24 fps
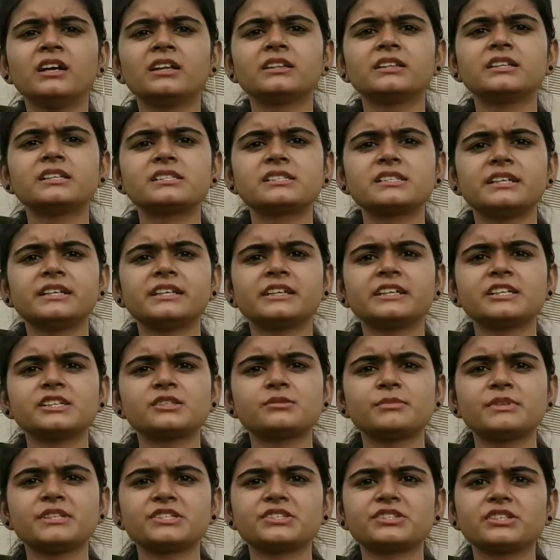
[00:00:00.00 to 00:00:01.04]
This sentence
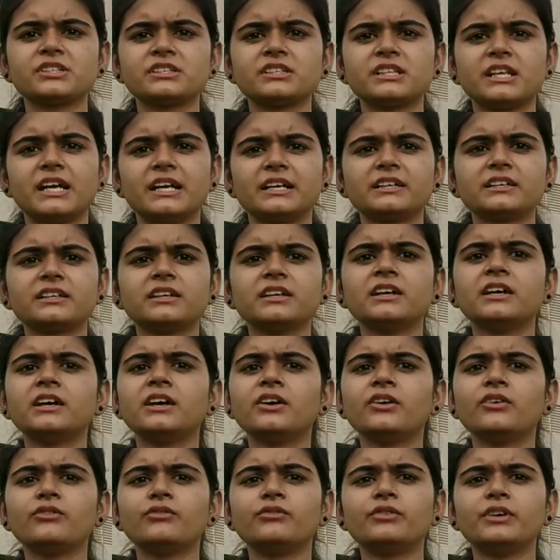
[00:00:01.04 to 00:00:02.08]
mentions that
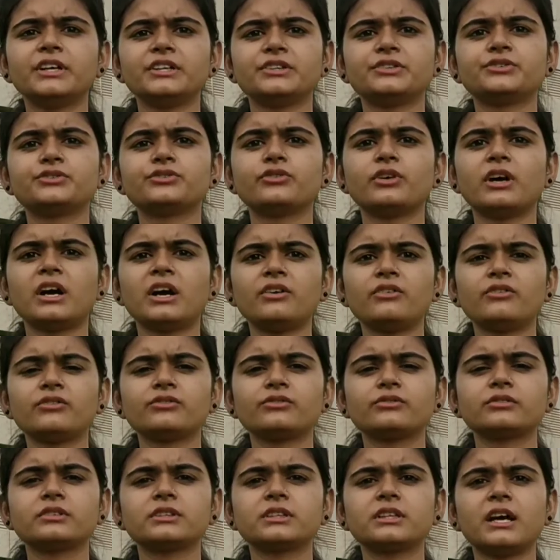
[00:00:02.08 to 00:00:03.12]
when you have
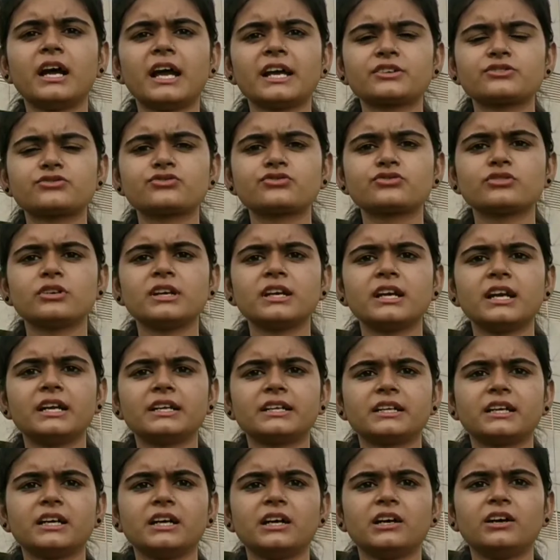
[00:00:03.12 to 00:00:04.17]
the actual
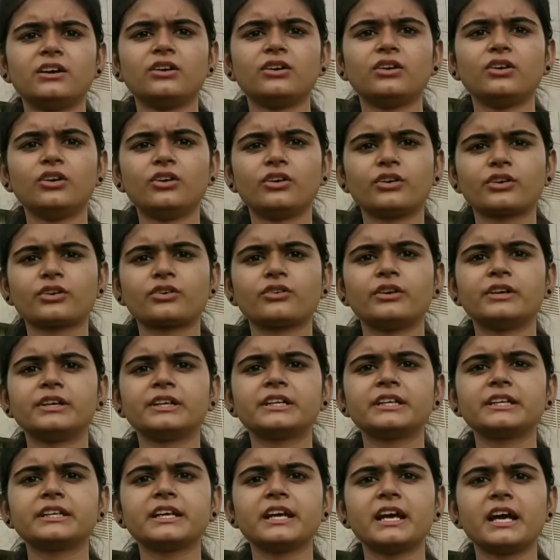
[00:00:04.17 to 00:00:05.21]
data or
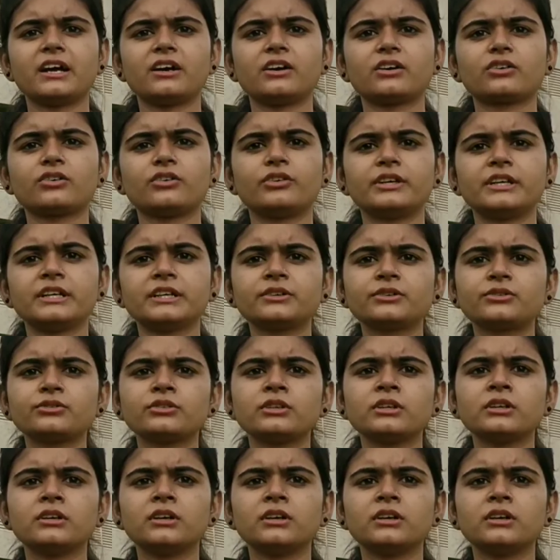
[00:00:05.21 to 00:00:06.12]
quantity according to